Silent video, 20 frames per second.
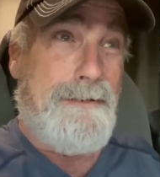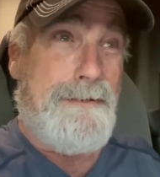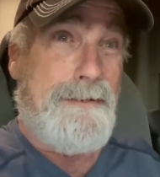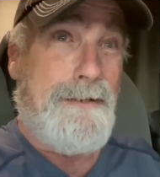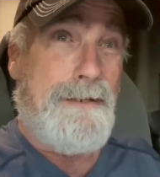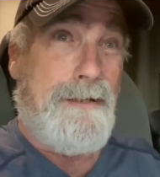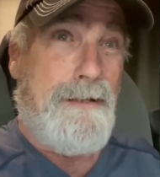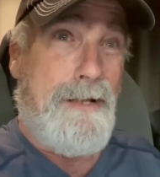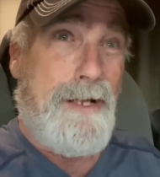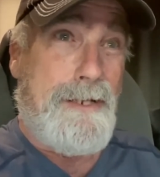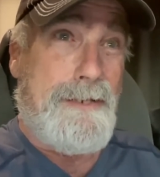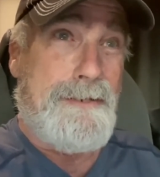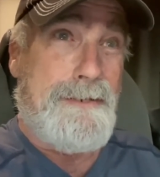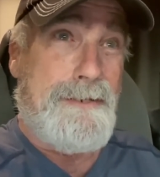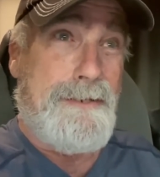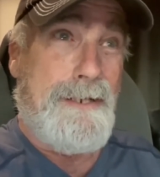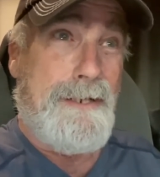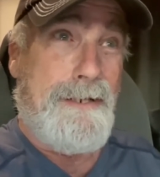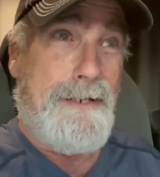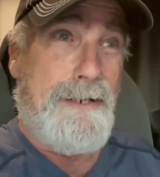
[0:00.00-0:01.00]
The clock is
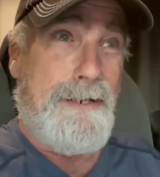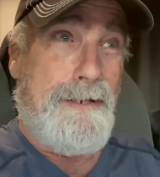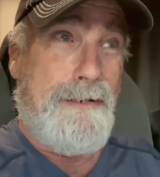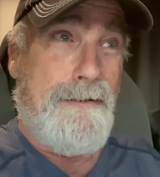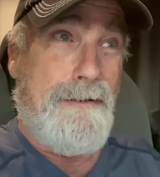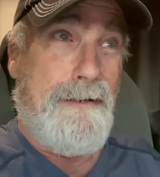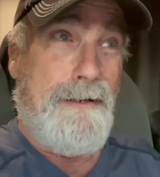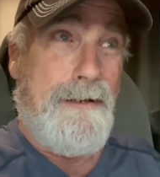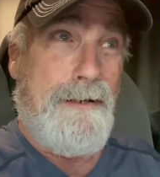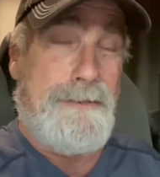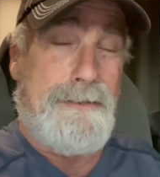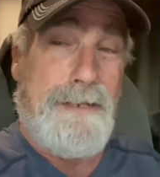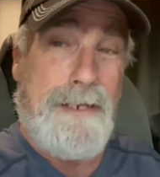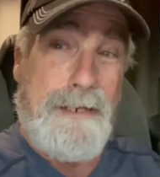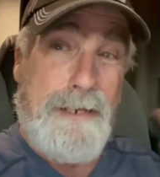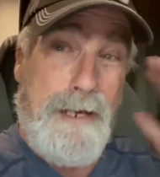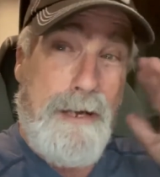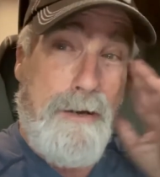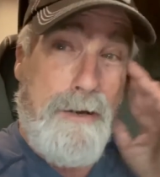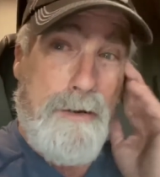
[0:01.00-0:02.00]
ticking. It's
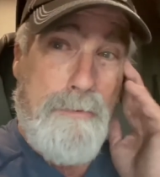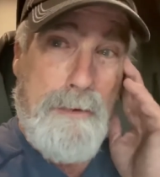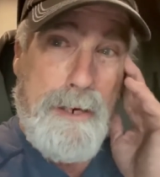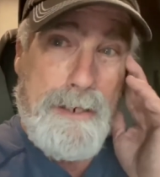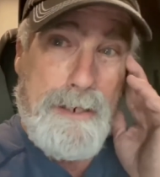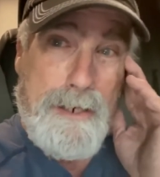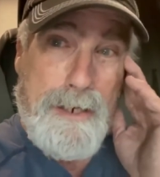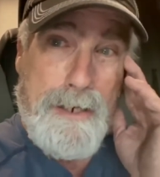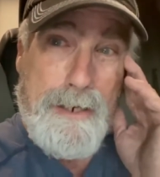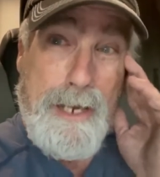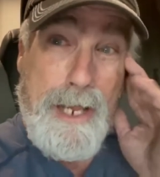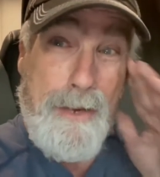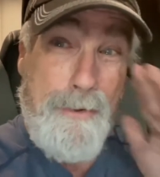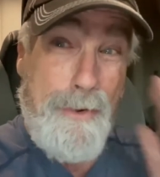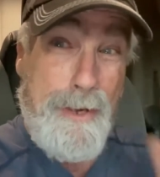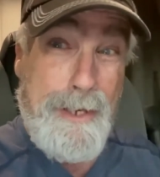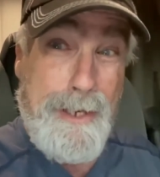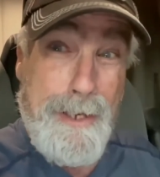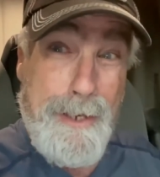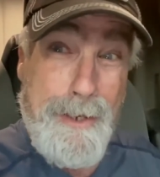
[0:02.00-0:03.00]
like, oh my God, how do
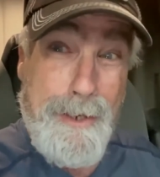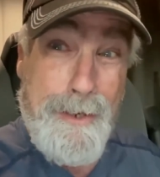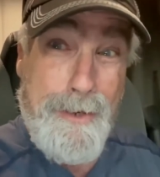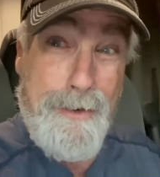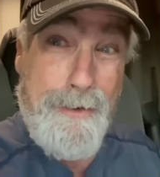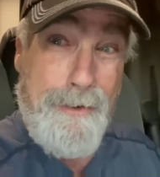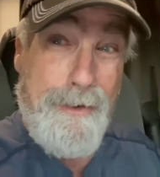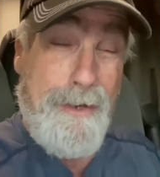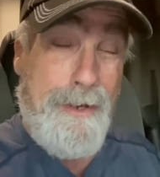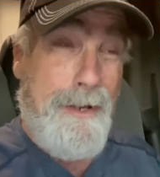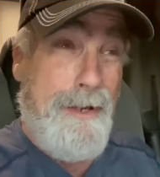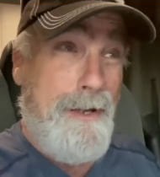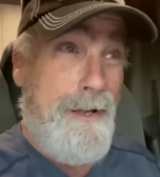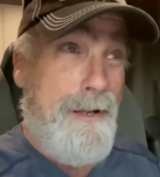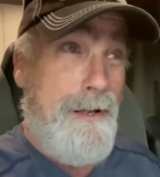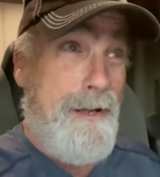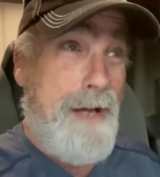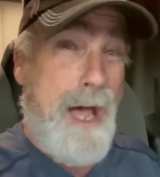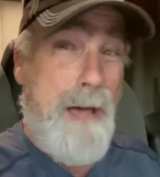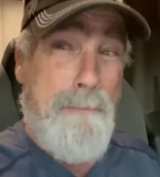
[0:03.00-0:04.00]
I get here?
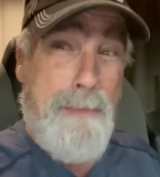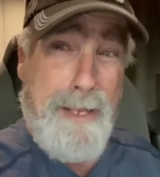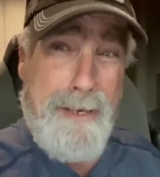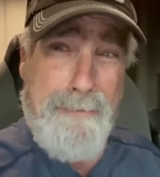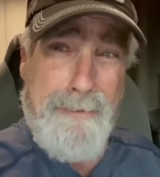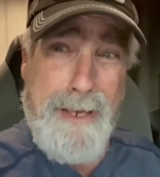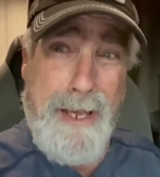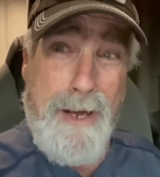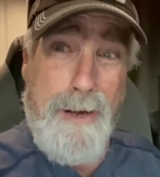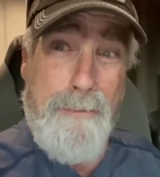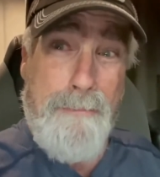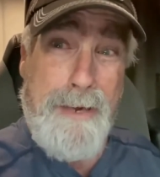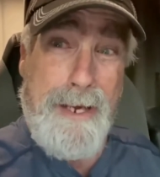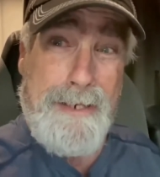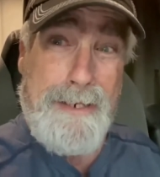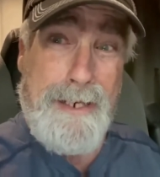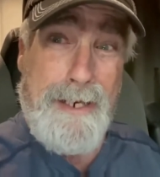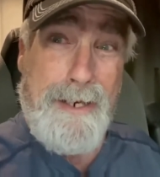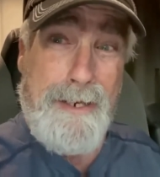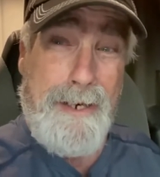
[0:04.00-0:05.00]
I'm in, oh my
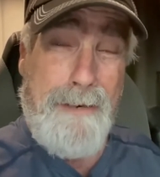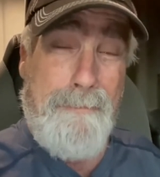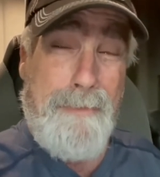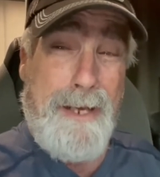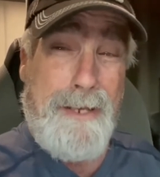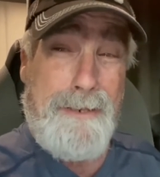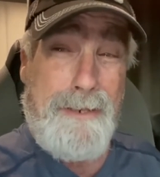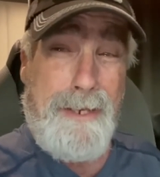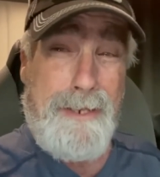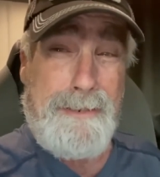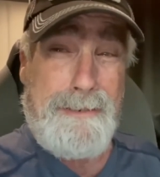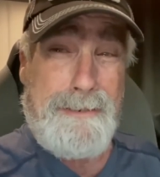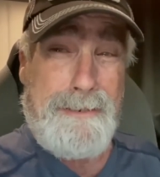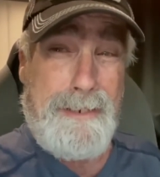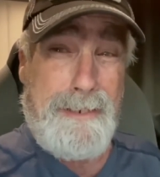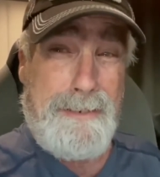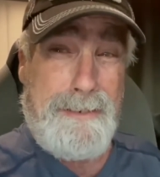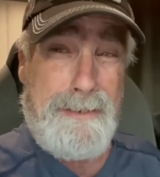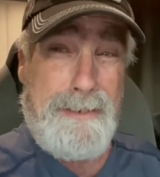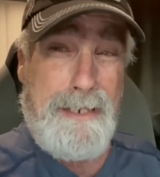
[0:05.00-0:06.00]
God, I'm not like
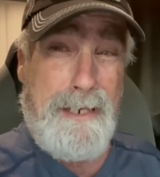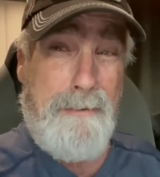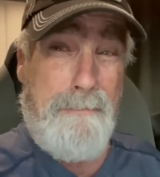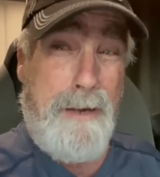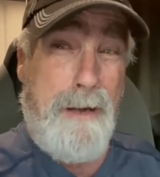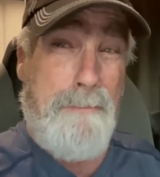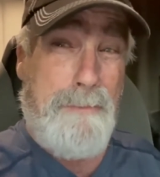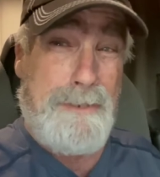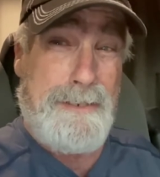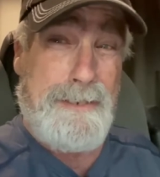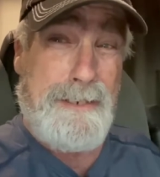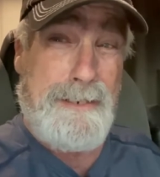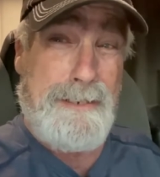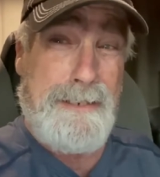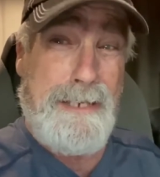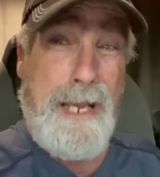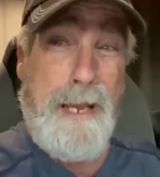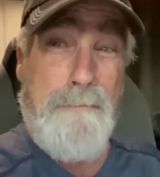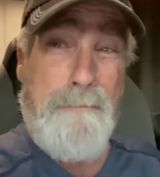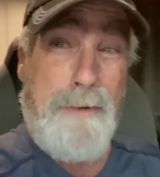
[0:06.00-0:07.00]
60. I'm almost
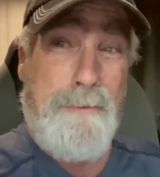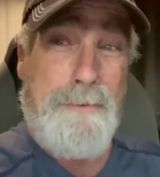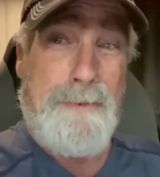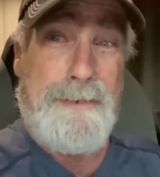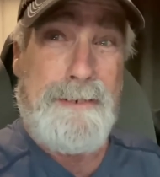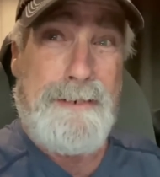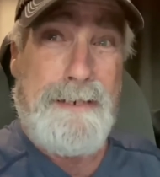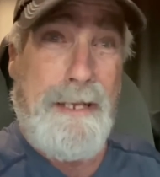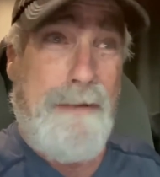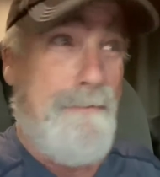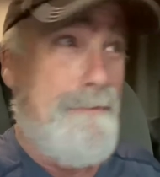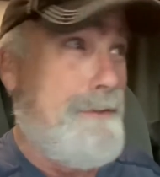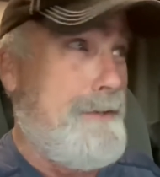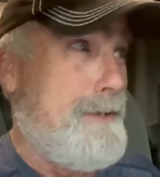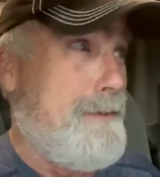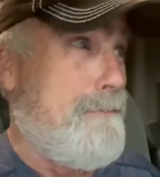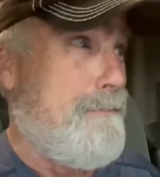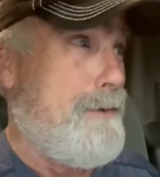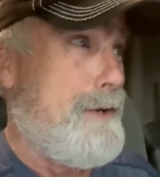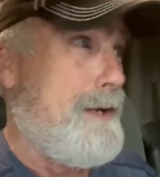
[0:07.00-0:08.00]
60. I'm almost
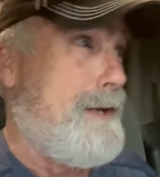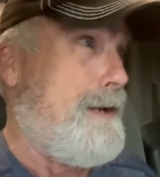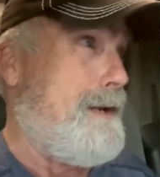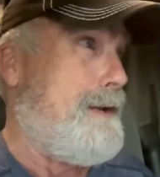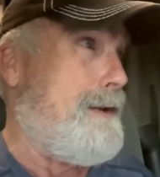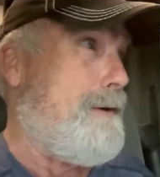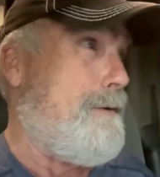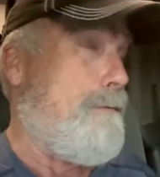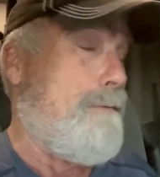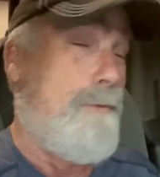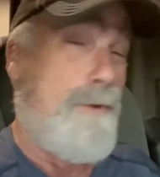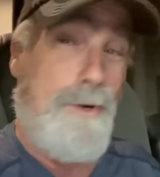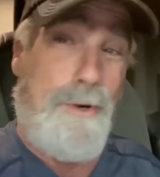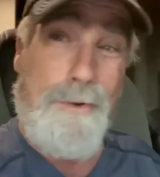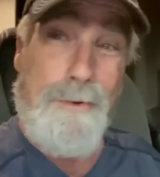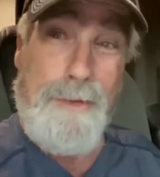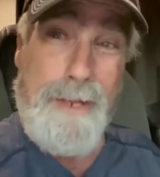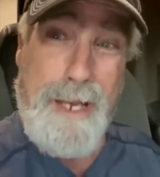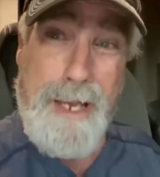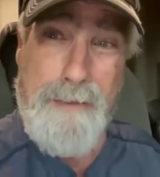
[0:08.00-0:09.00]
70. What in the
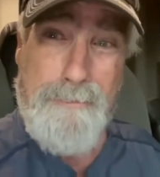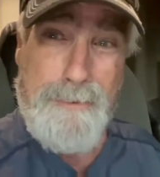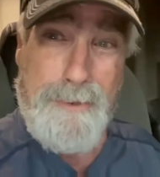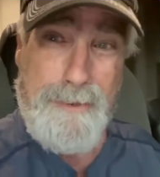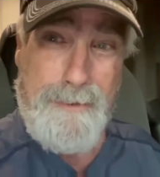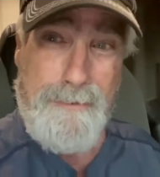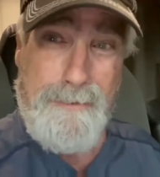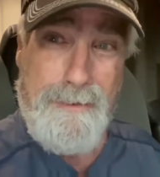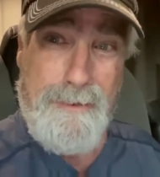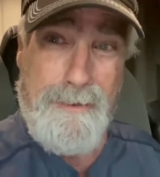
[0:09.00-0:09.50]
world happened?